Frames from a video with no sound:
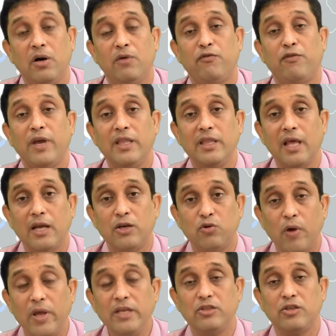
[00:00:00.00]
when they are
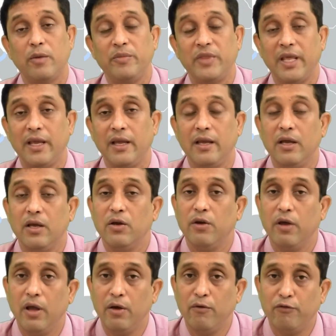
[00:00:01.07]
doing something
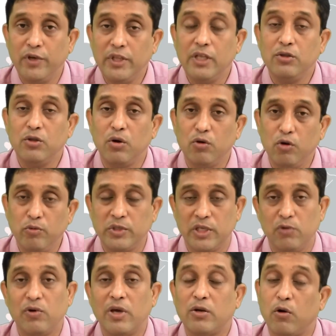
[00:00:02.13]
within the groups,
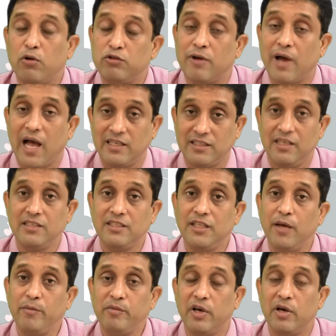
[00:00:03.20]
you can also assess
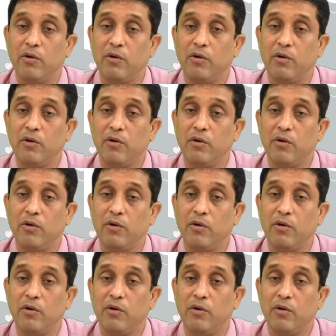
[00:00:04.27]
them.